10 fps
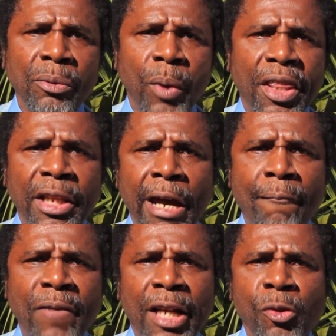whether they are
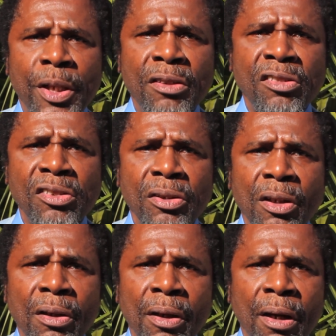veterans
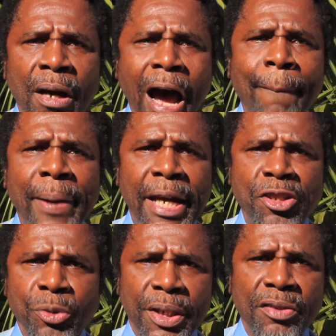or
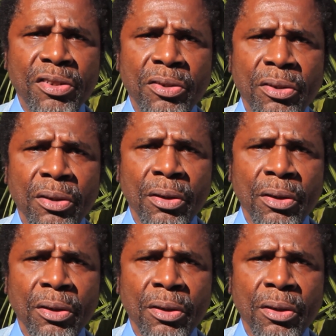patriots